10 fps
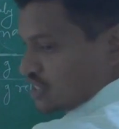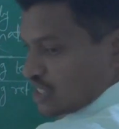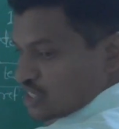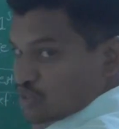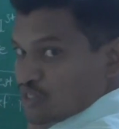
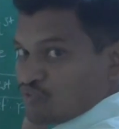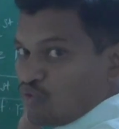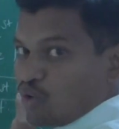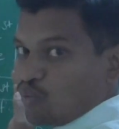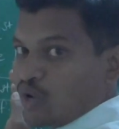ratio is
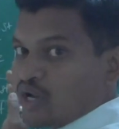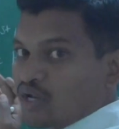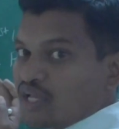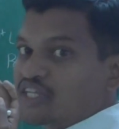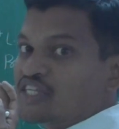for
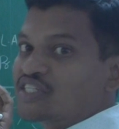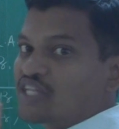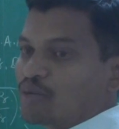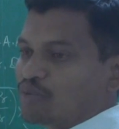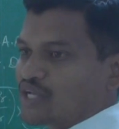1 essential amino